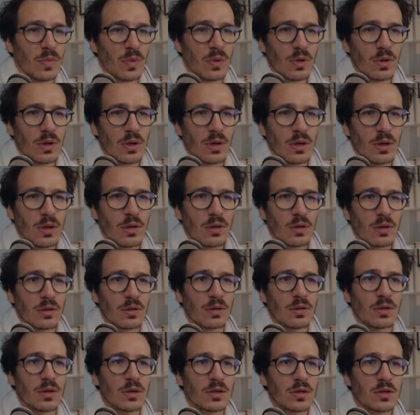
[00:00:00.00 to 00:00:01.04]
Okay,
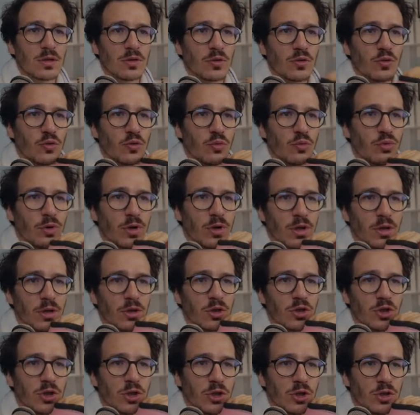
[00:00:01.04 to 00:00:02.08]
let's go through breaking
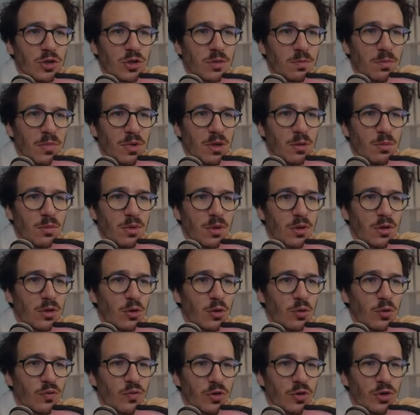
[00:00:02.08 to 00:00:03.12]
changes. Minimal
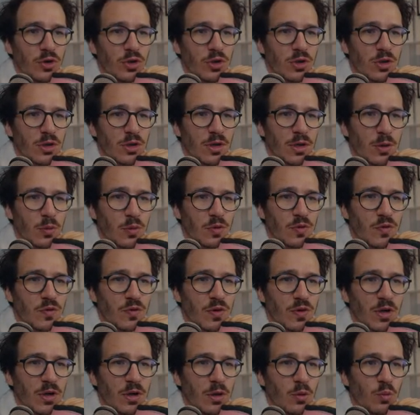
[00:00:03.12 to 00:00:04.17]
node version, that was
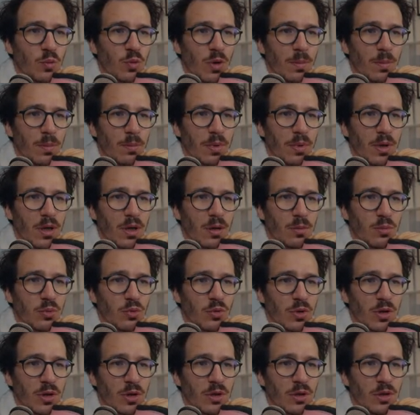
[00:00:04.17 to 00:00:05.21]
fine. Webpack
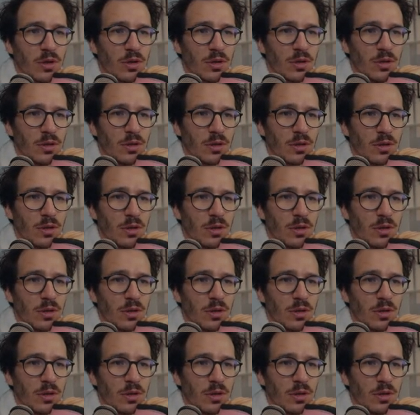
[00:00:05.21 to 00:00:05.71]
upgraded.